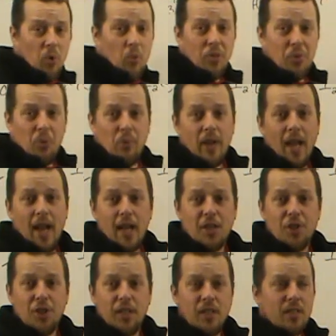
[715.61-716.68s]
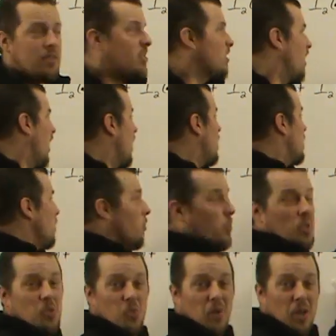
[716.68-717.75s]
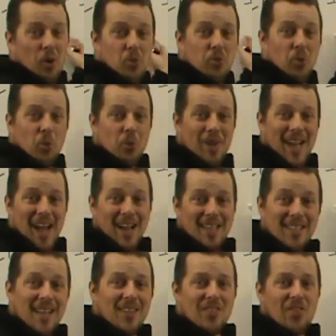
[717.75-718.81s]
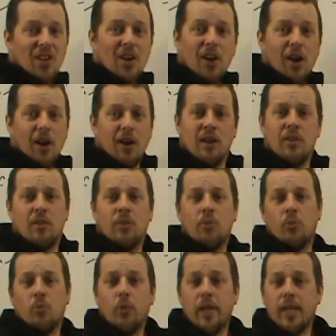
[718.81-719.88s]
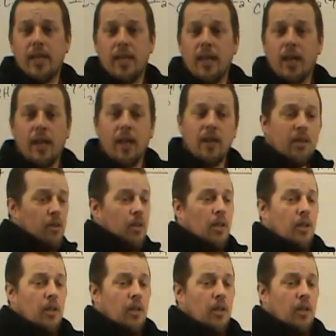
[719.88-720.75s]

what the reaction is, actually once we know what the reactants are, we can